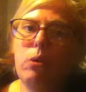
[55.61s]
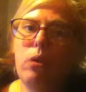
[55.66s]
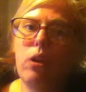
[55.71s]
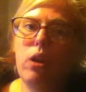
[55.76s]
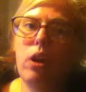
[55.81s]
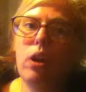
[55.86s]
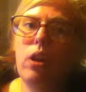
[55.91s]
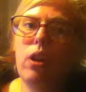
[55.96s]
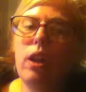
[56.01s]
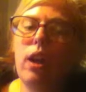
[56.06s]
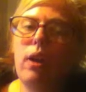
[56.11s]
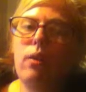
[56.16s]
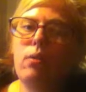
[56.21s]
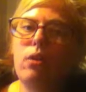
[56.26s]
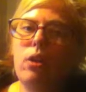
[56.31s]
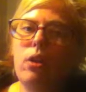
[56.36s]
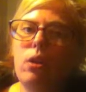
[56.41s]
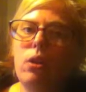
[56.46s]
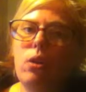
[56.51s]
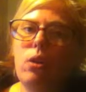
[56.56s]
Corps. All I have
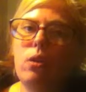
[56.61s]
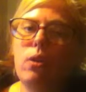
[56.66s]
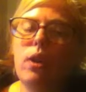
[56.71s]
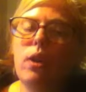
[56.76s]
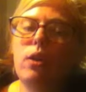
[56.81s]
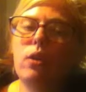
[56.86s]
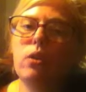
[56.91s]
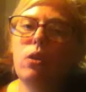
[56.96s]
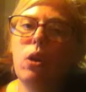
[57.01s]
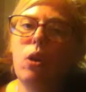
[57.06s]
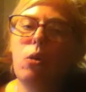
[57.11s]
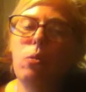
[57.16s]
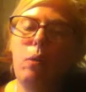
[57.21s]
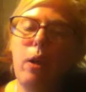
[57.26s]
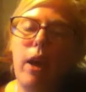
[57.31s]
to do is go